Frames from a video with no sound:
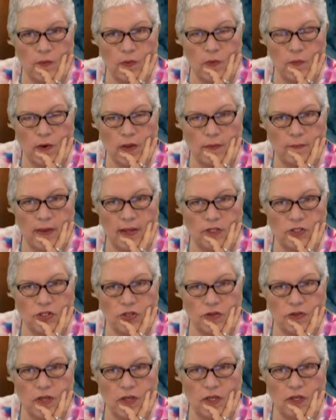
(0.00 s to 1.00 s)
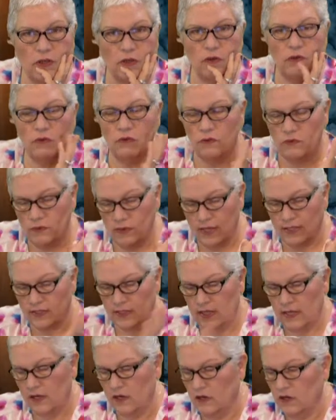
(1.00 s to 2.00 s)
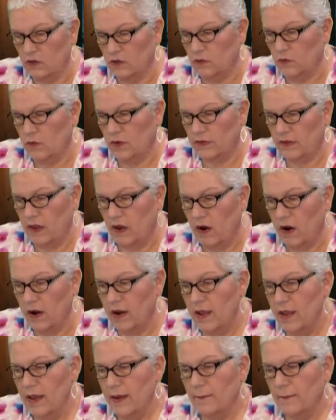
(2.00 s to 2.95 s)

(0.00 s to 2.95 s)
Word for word: we want to make sure that you get to hear what they are.